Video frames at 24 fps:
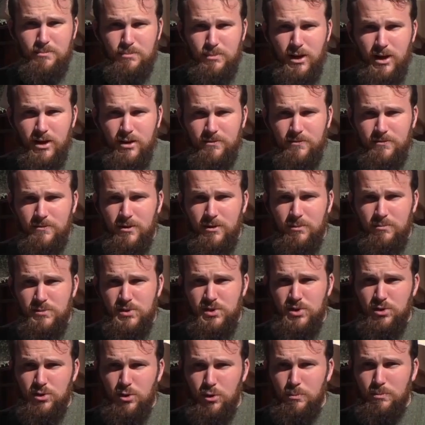mug from
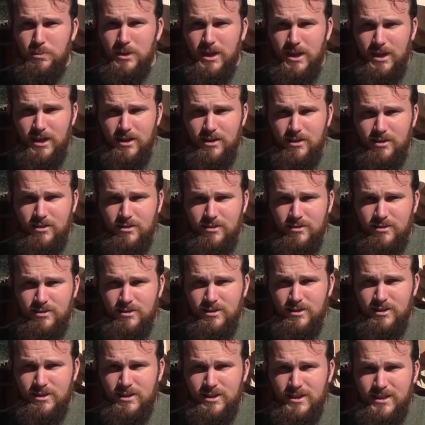Snow Peak,
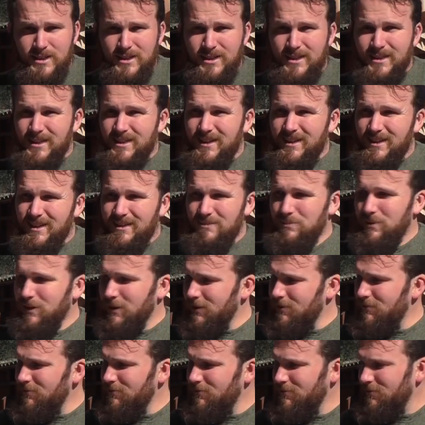
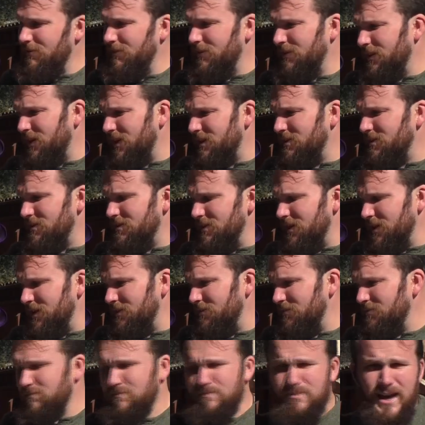but that's not
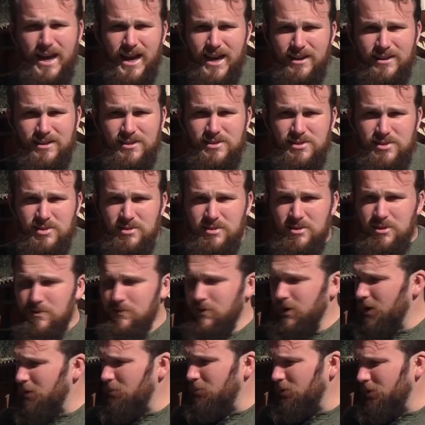bad, considering you've
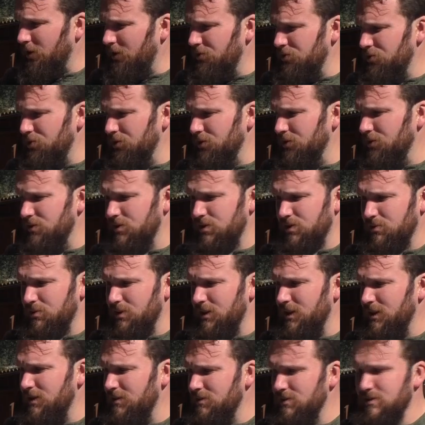got a plunger and
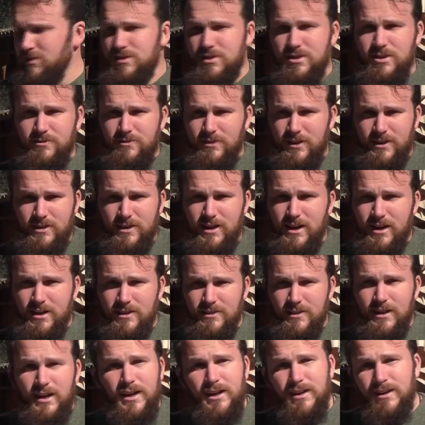screens and stuff like that in
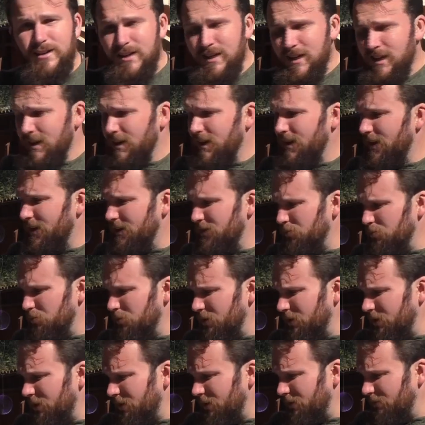there. It's
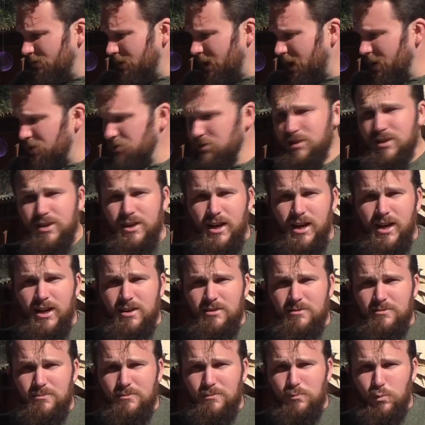really actually kind
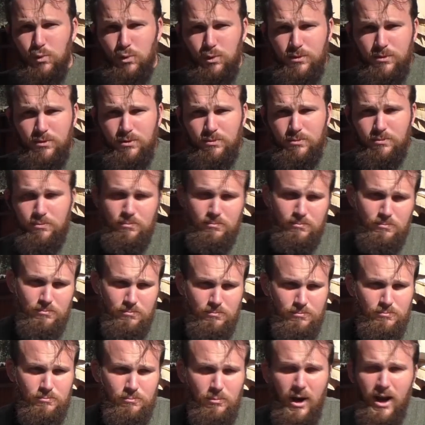of
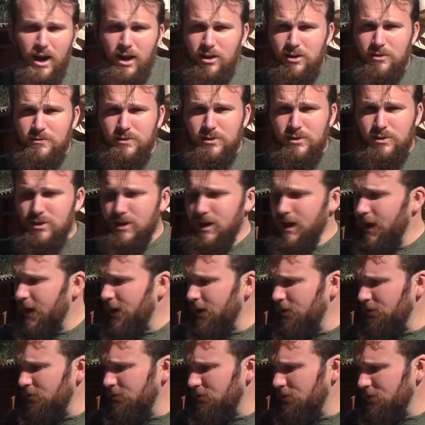worthwhile if you look at
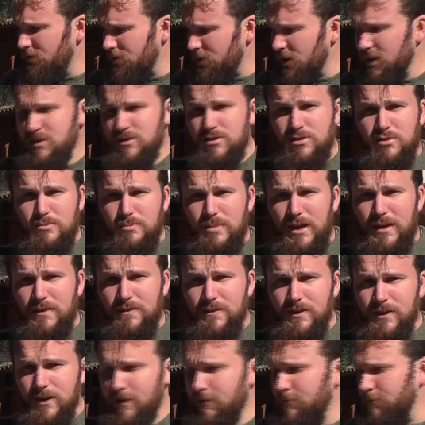it. It's not such a bad
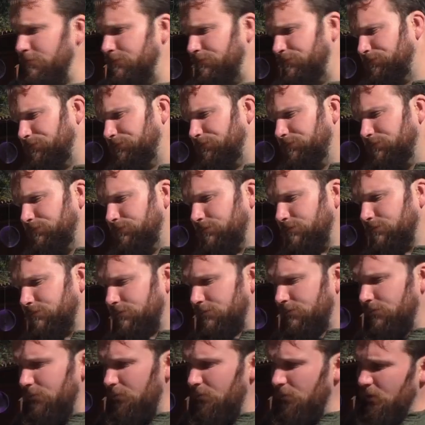thing.
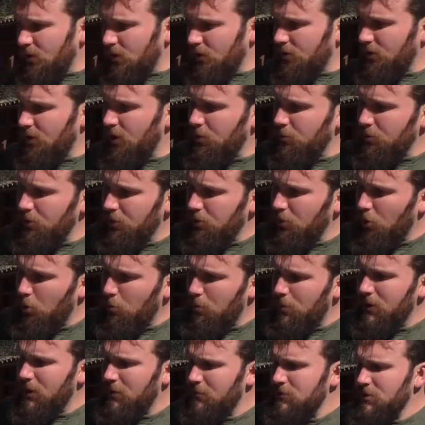Now, when you
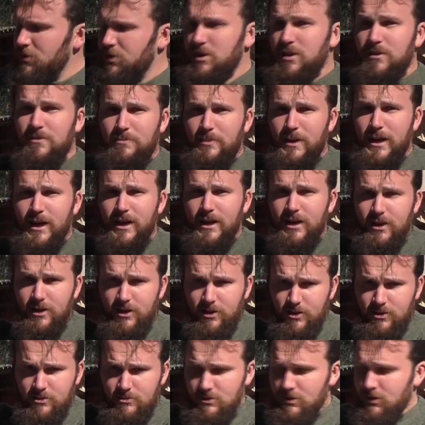open up the stuff bag
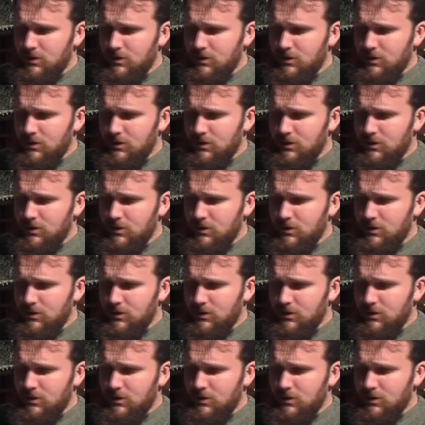here,